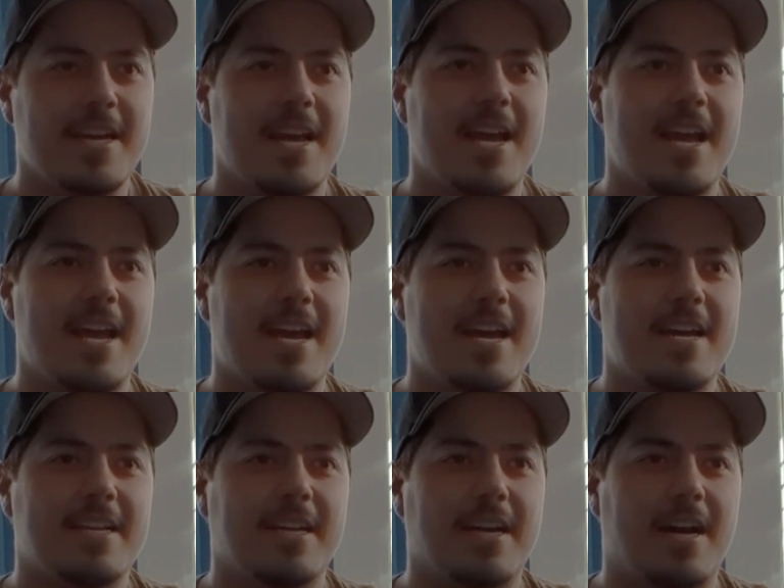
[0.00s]

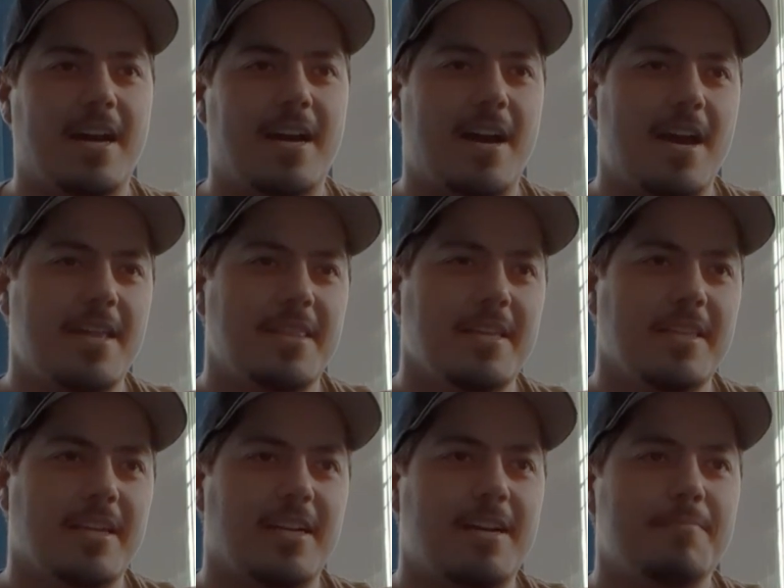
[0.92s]
and I think
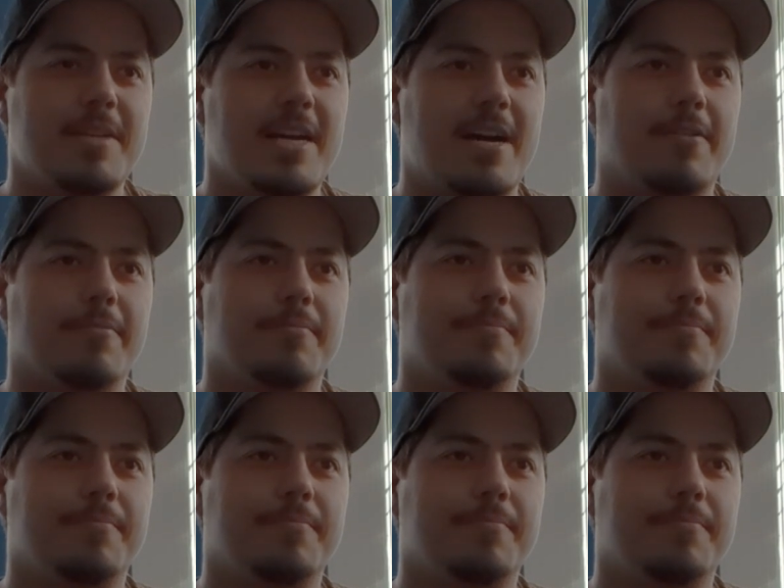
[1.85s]
that'll help me out.